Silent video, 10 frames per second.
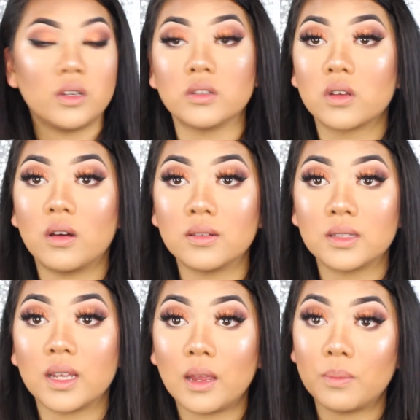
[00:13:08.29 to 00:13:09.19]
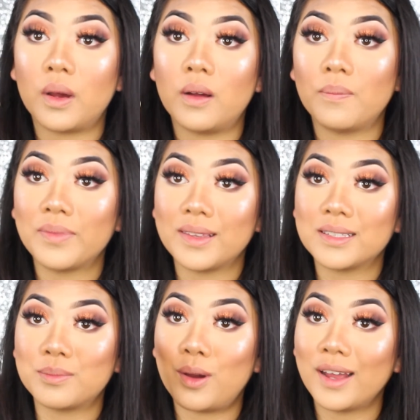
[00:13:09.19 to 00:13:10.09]
just can't see, but this
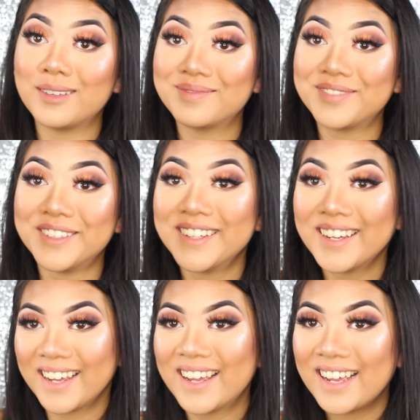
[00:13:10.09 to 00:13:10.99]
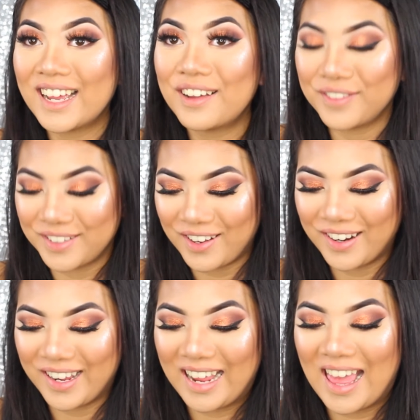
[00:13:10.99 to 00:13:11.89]
is my
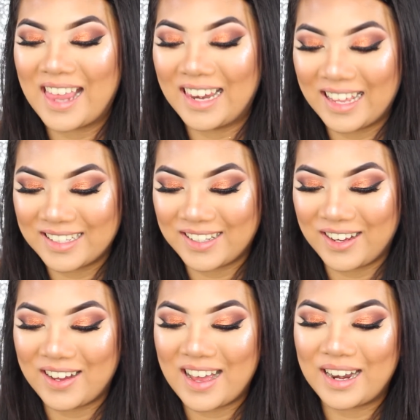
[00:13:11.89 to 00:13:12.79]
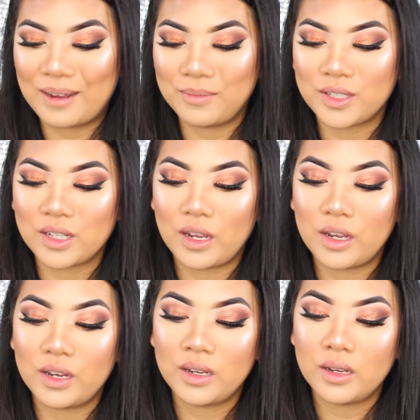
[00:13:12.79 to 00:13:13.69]
Frisali Elixir, and I'm just going to
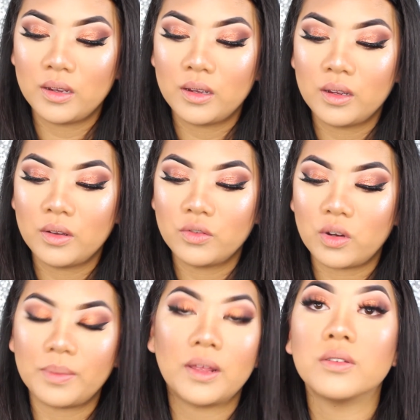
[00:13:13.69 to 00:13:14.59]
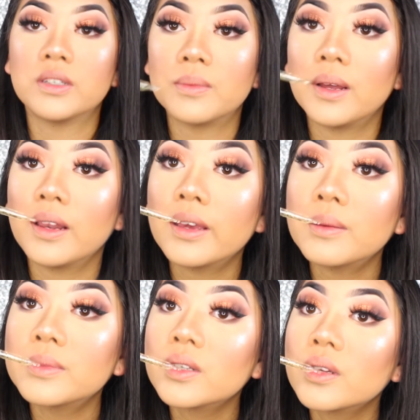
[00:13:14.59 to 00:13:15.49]
drop that onto my
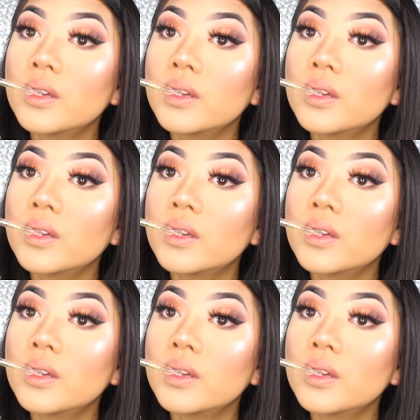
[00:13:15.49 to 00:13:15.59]
lips.